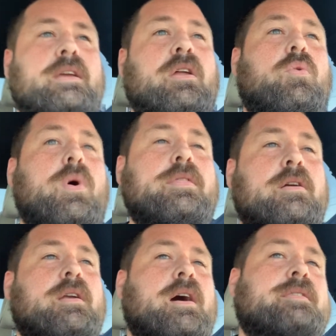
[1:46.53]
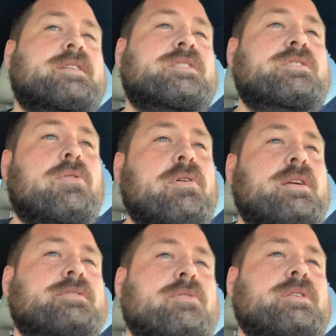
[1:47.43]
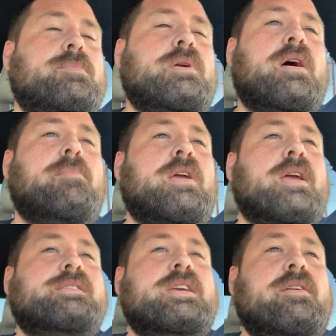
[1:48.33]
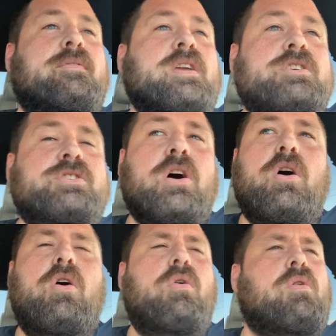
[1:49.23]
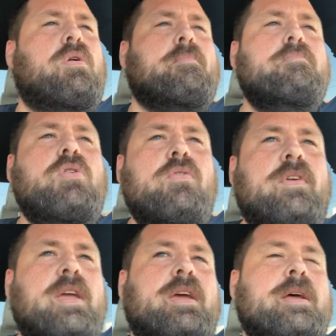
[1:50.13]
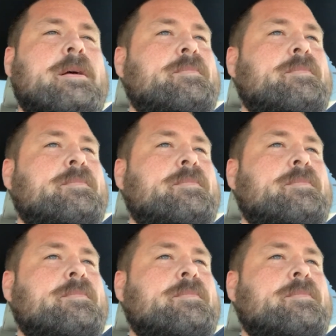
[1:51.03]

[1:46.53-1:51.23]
You know, whether or not this story is going to be becoming a TV show or a movie.